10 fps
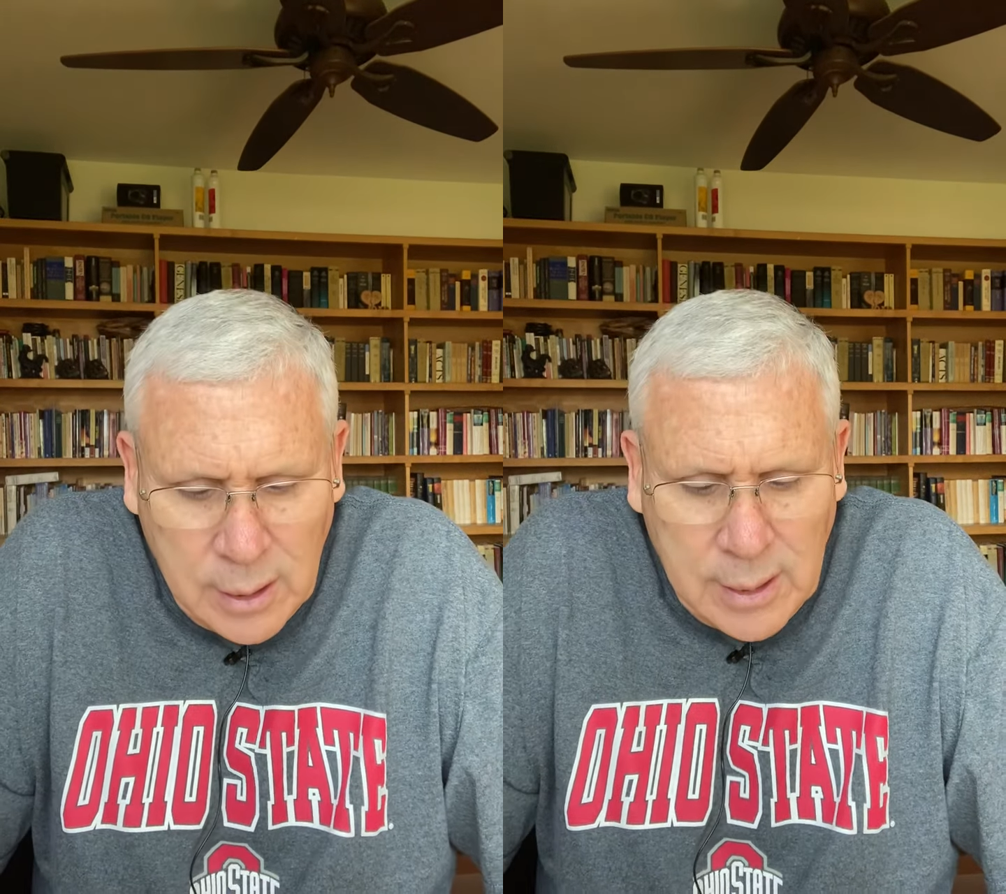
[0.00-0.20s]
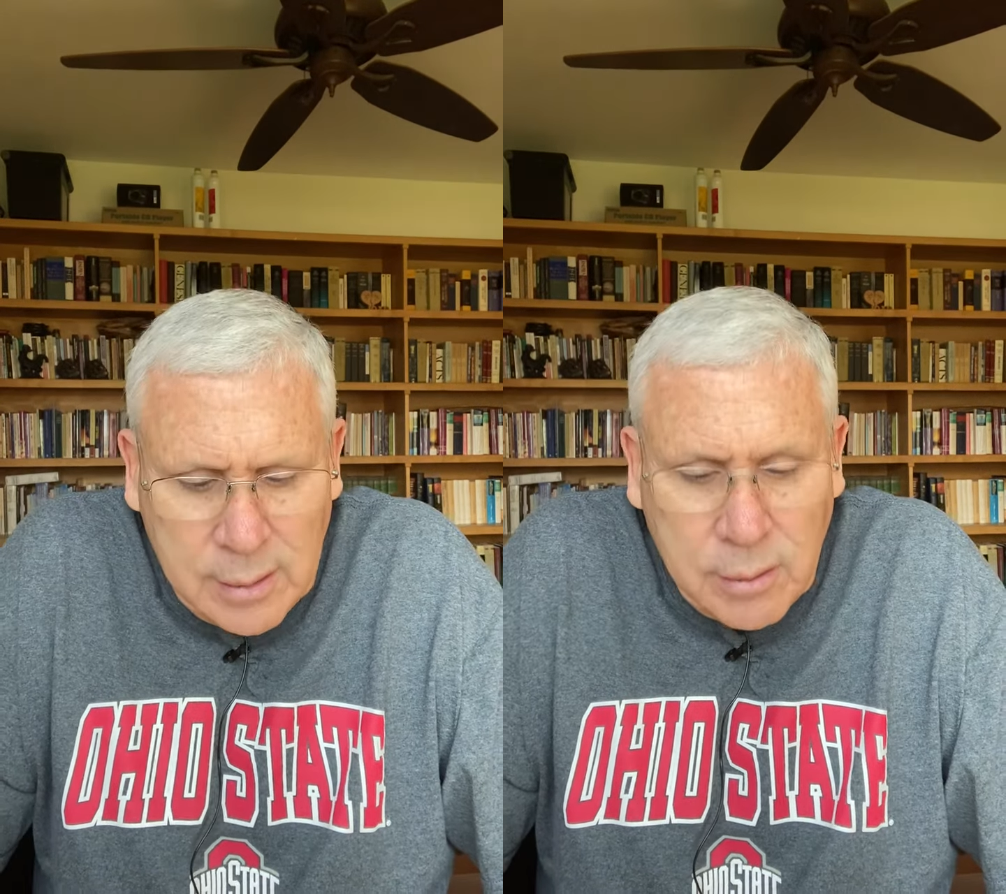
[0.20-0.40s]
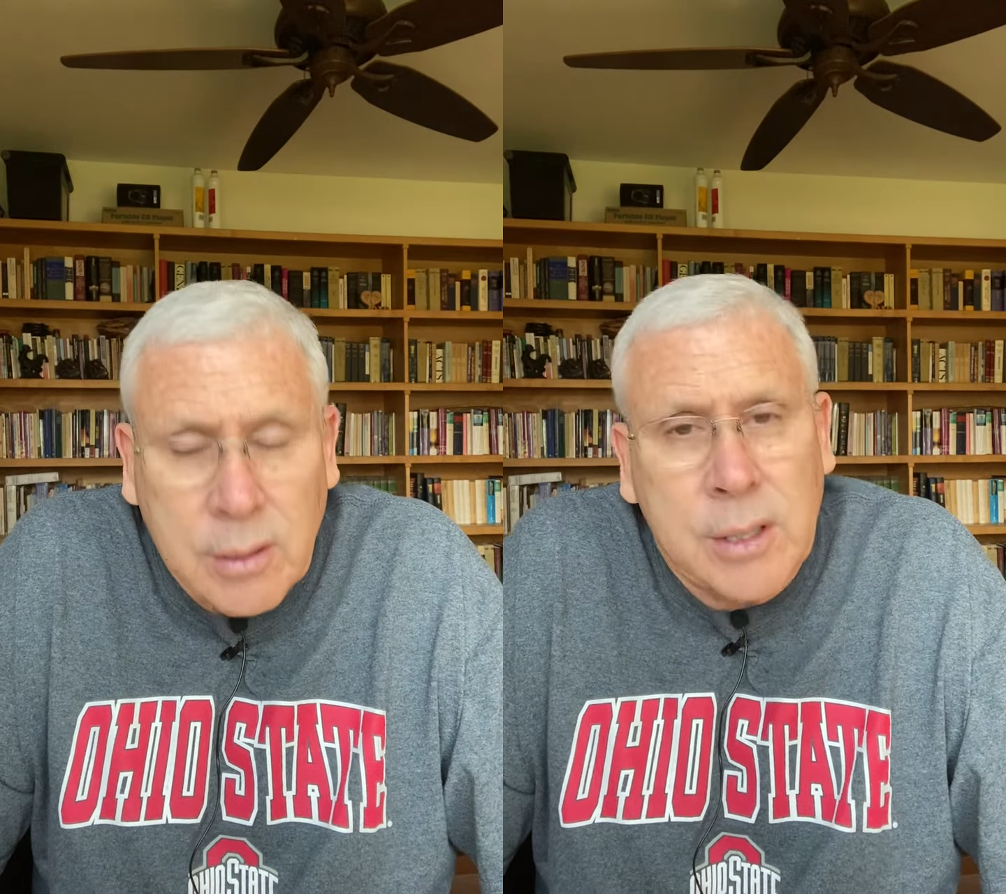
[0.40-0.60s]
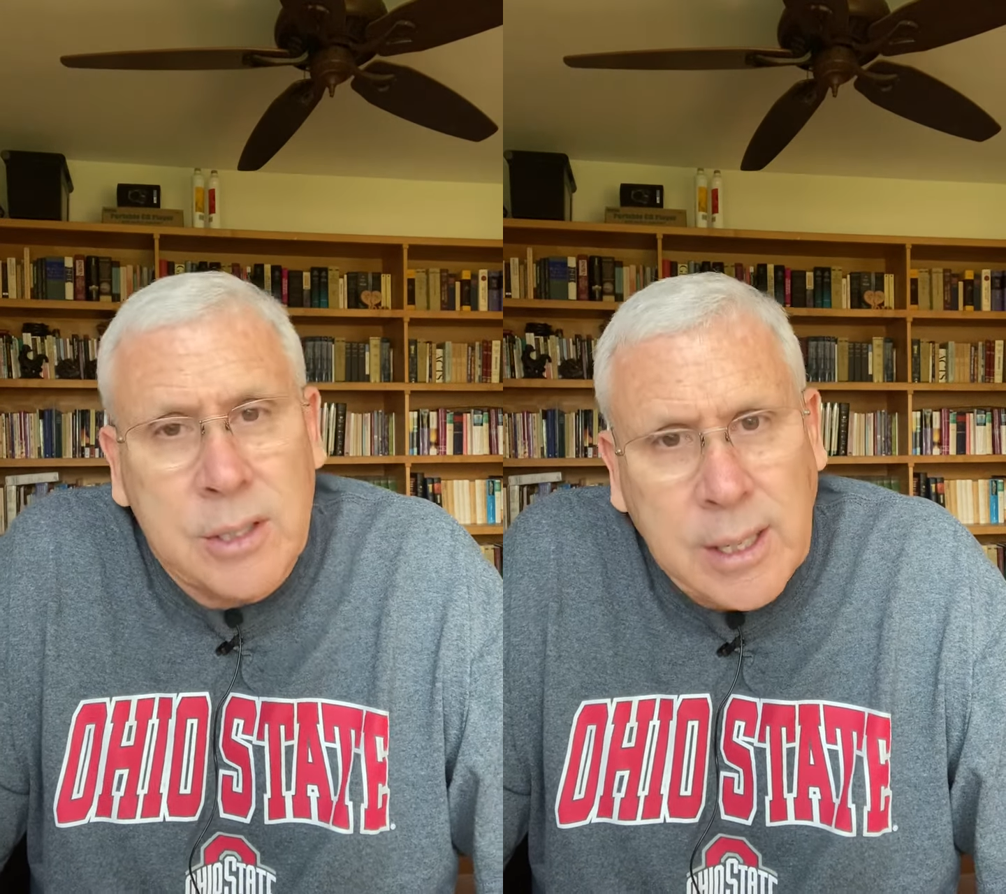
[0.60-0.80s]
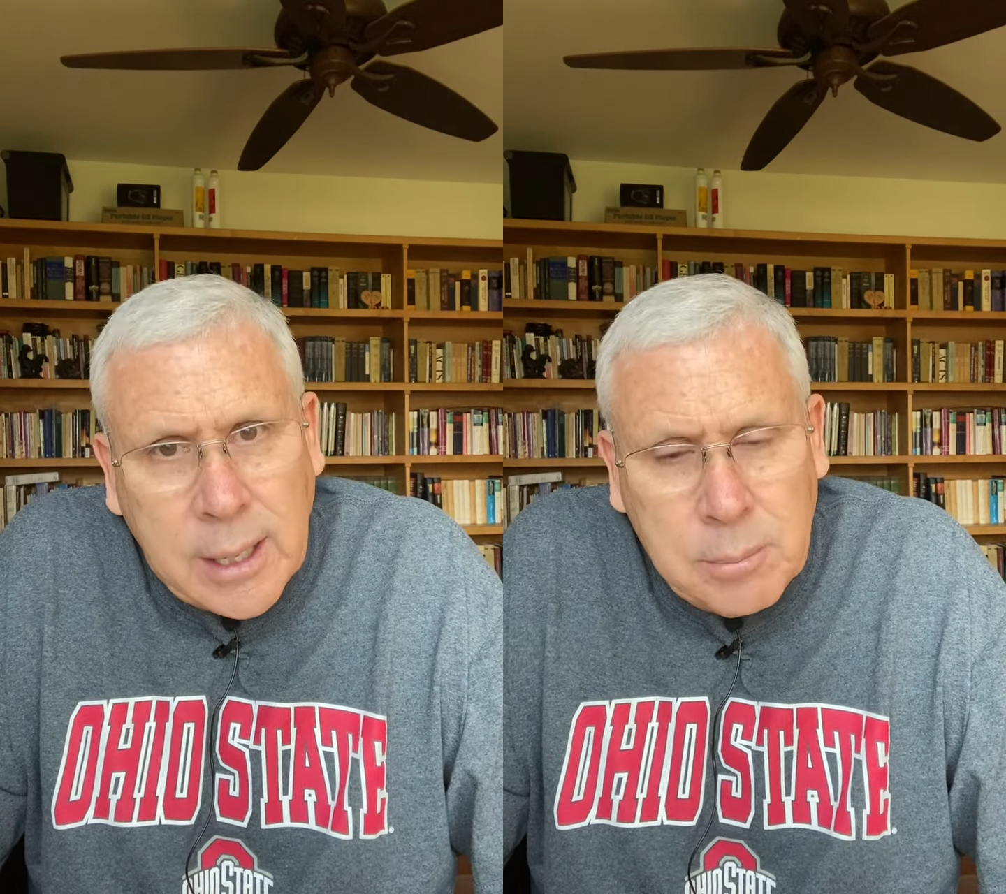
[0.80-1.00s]
And the
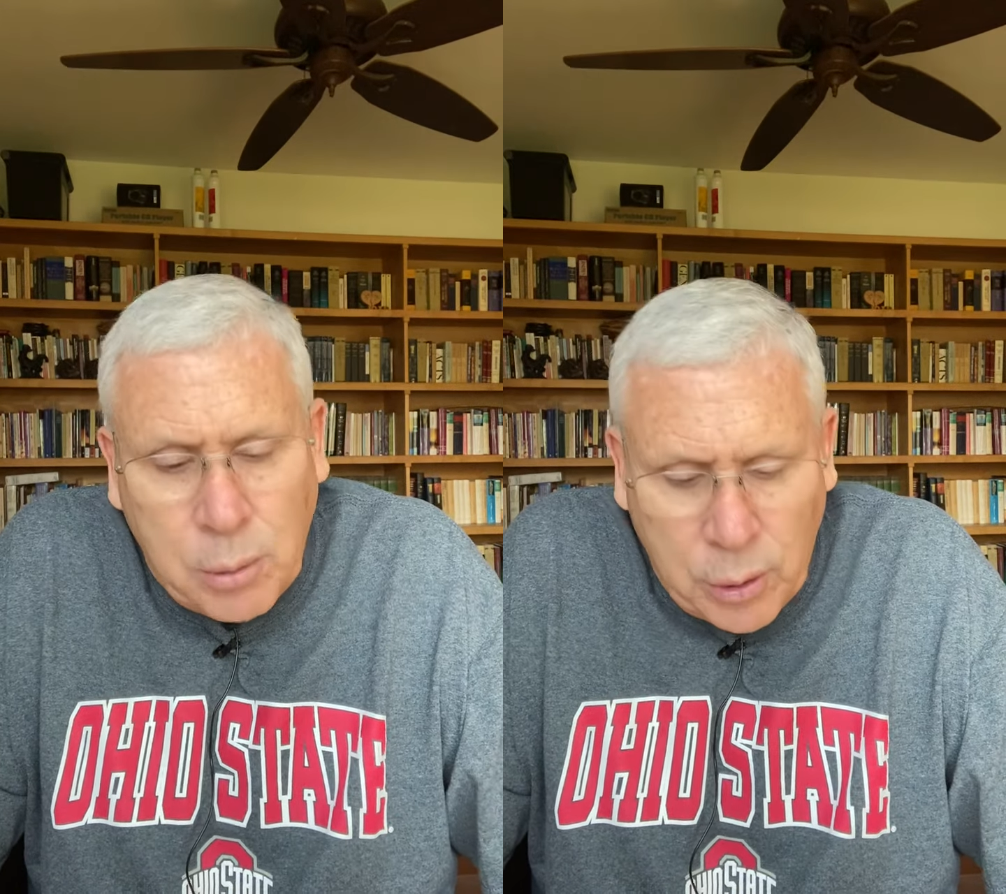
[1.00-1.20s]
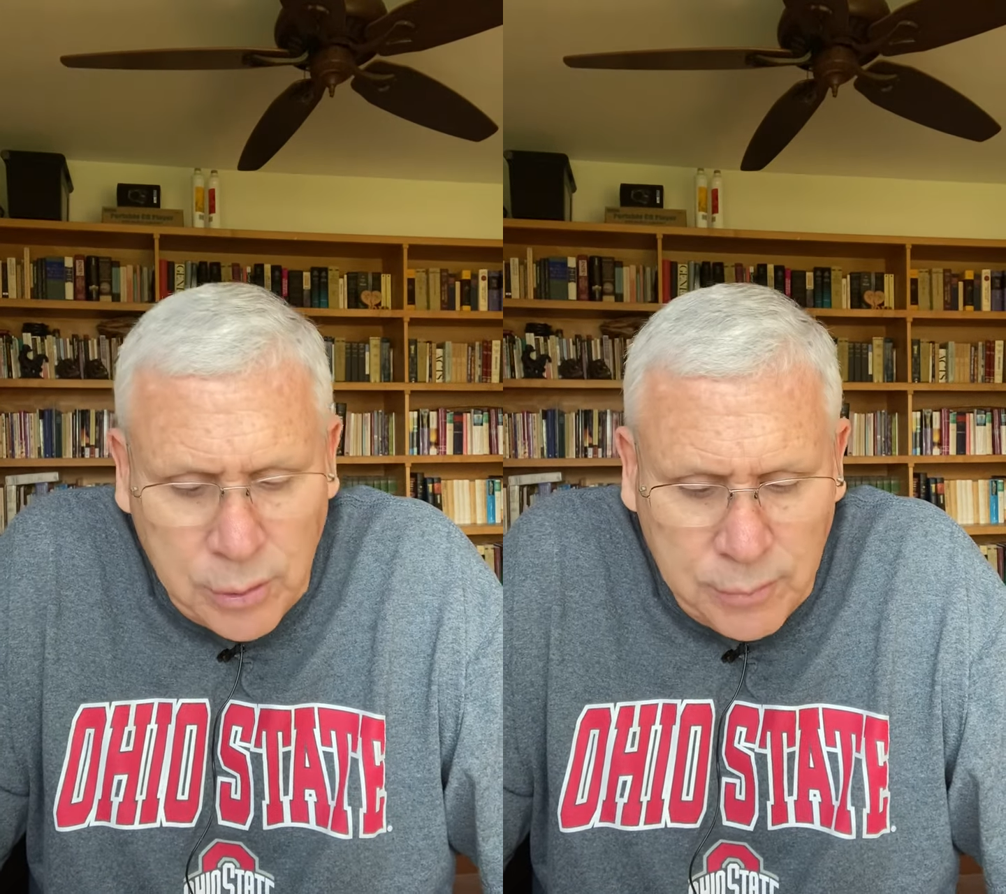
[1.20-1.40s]
second part of